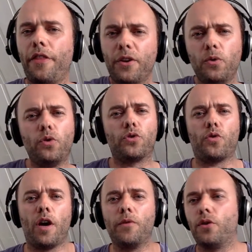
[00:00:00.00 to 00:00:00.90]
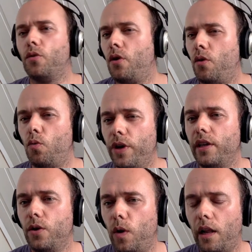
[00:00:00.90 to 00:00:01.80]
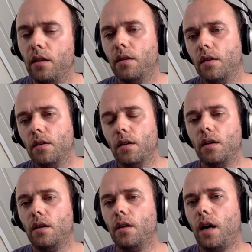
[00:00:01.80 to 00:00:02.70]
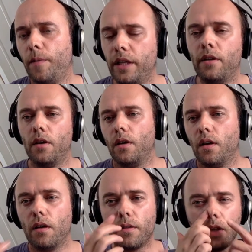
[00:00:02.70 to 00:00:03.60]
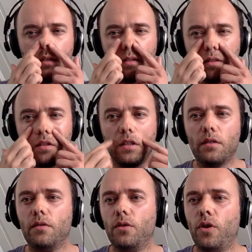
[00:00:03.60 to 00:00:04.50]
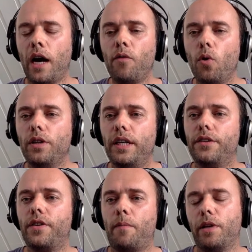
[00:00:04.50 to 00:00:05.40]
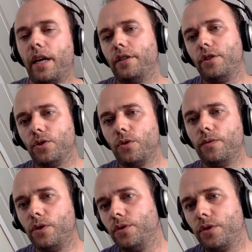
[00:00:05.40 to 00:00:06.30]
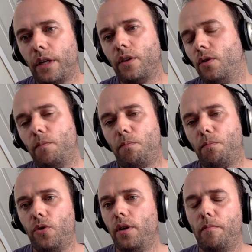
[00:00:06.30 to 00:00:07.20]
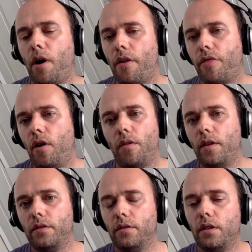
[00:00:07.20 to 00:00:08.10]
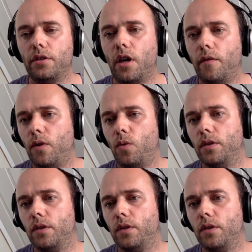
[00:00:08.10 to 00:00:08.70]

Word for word: I think you described it uh, really well. Uh, I mean, you have all these application servers and there are Perl and Python and, and Java